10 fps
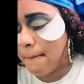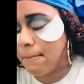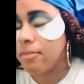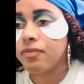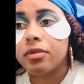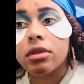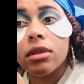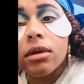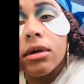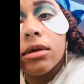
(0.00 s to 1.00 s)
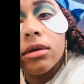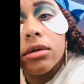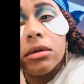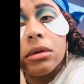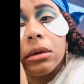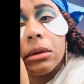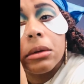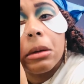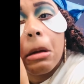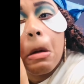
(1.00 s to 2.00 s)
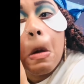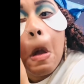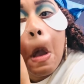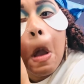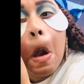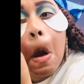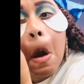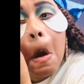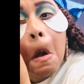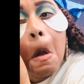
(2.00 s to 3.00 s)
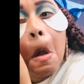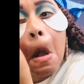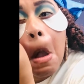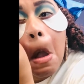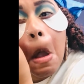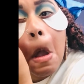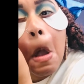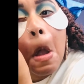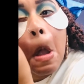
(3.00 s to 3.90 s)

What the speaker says: You still here? I love you. Please like, comment,